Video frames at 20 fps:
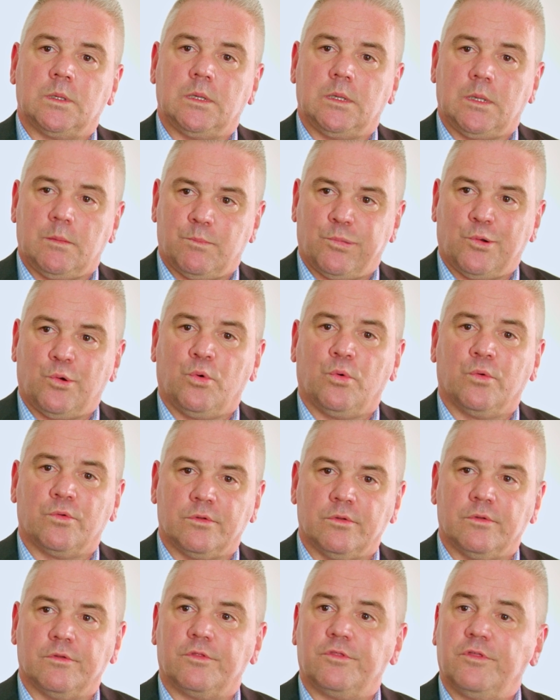
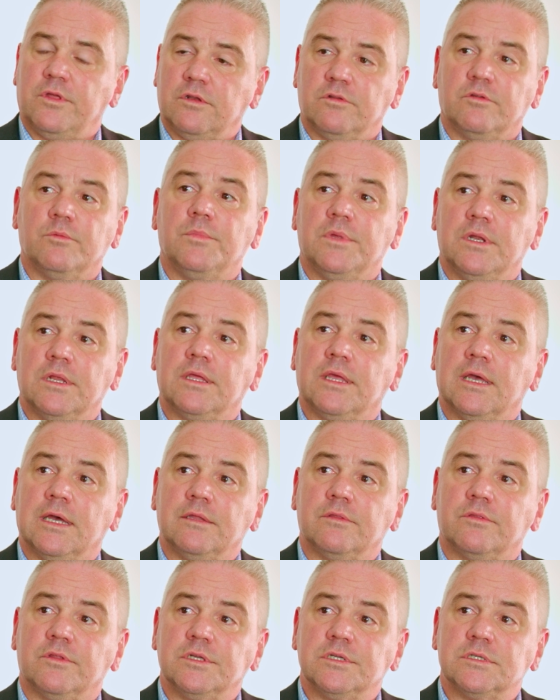important thing to
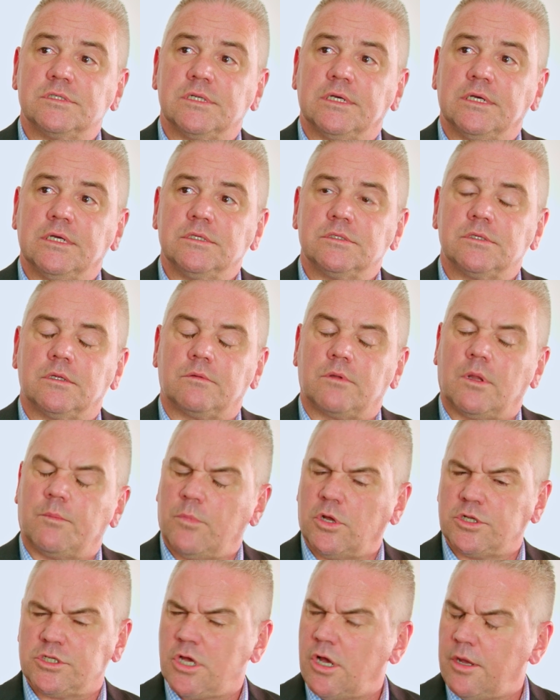mitigate these days.
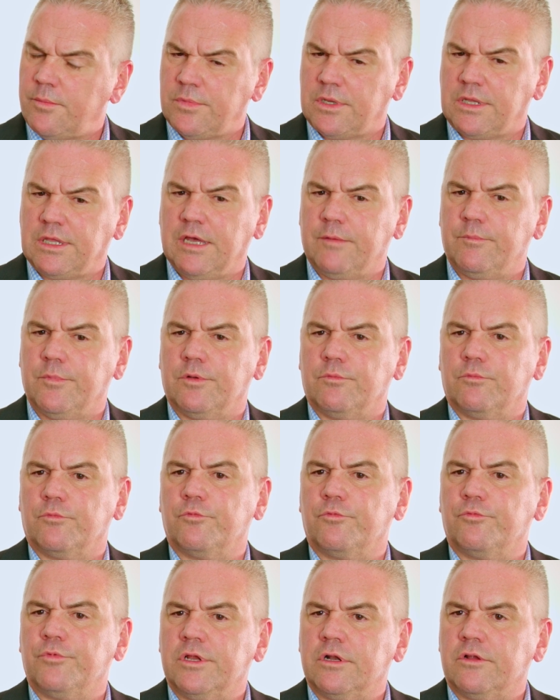My time in government
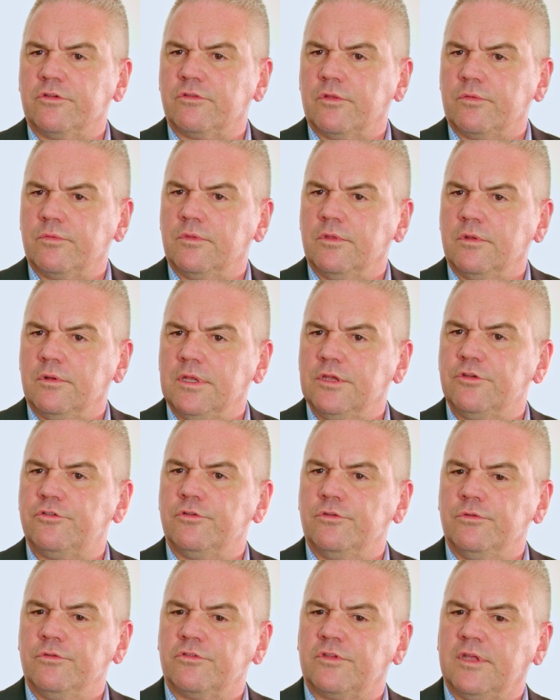realised that
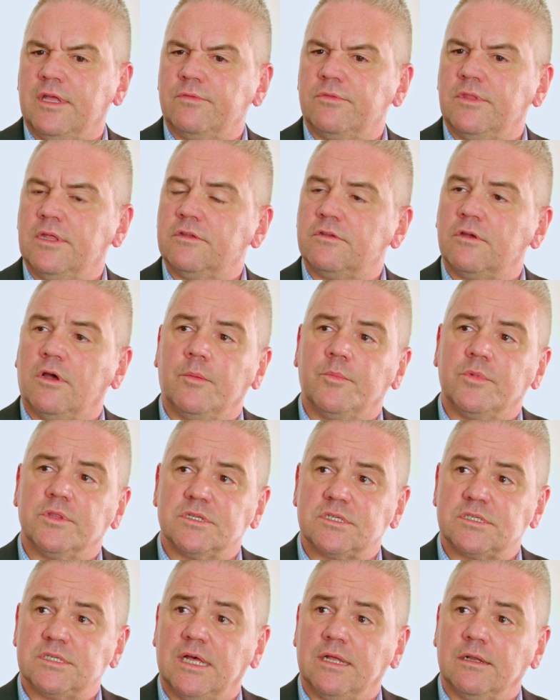issues get their time in
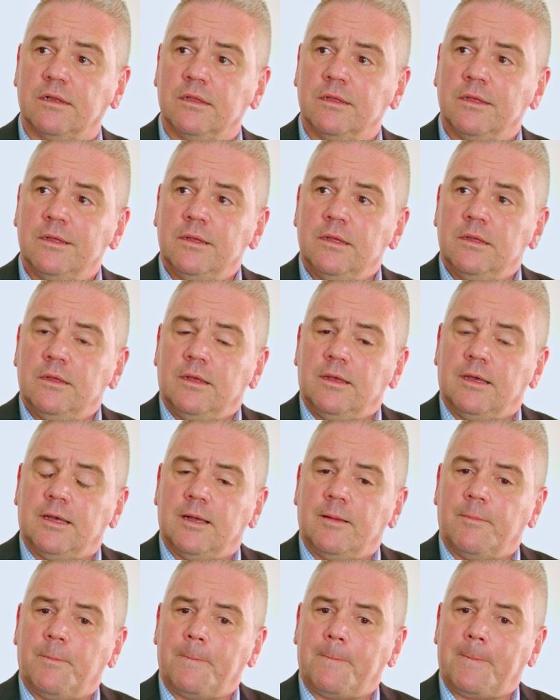the sun.
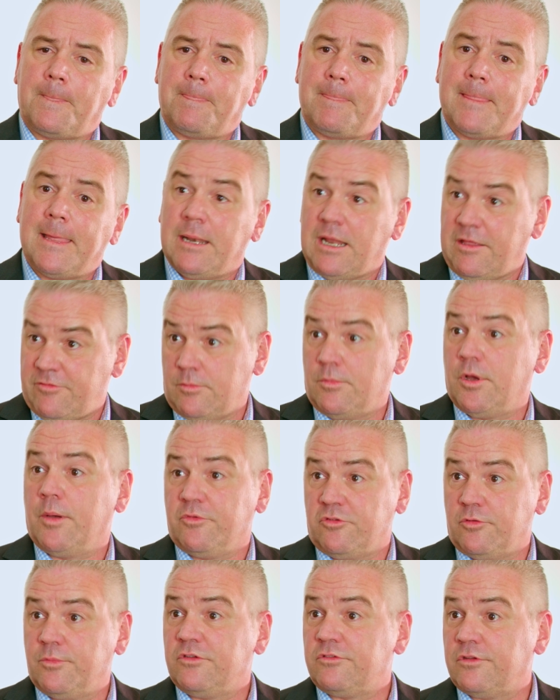And at the
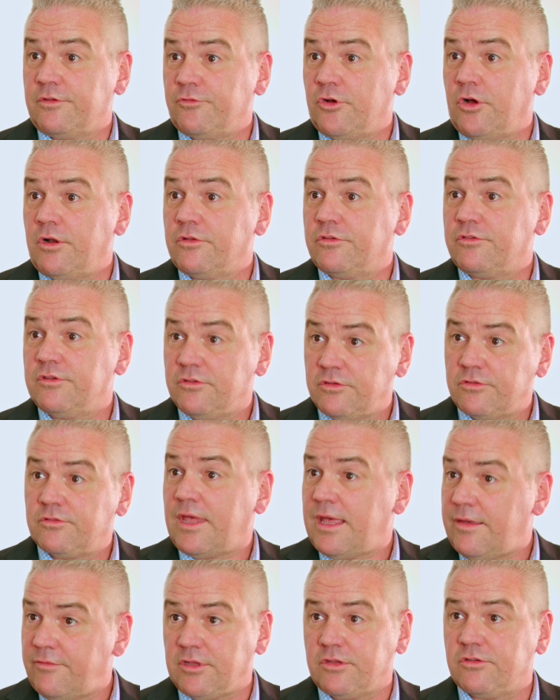moment, domestic violence is
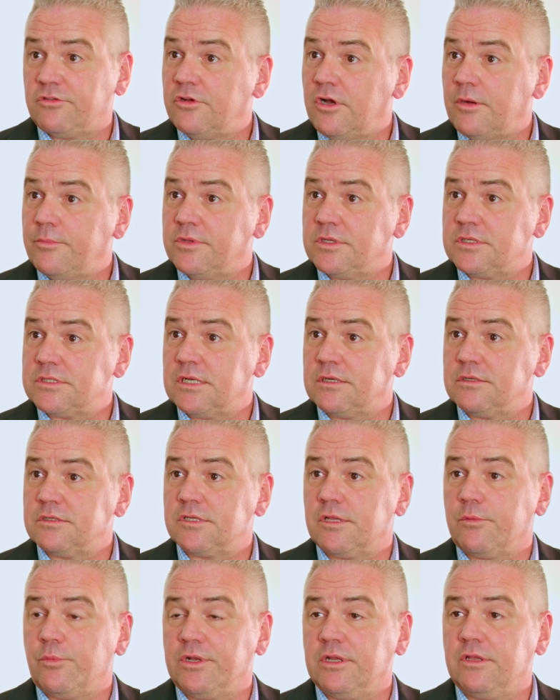having its time in the sun,
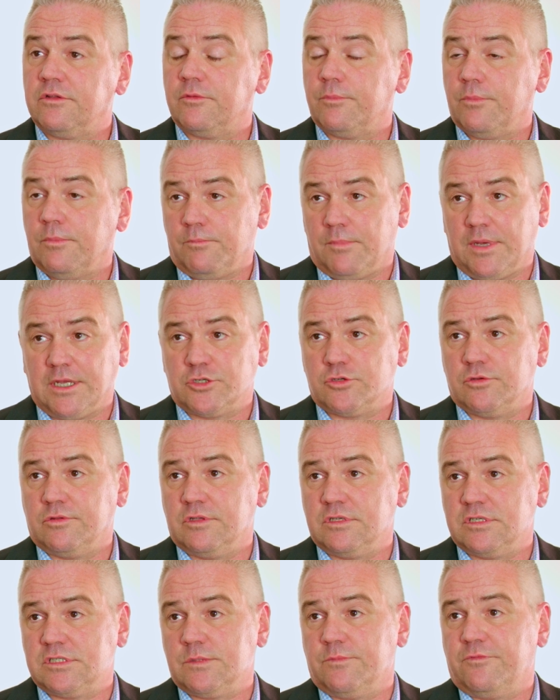so we need to make sure
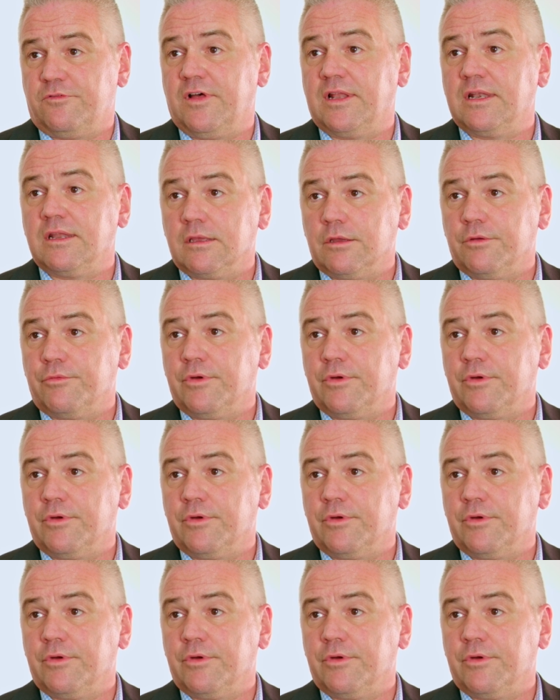that there's some funding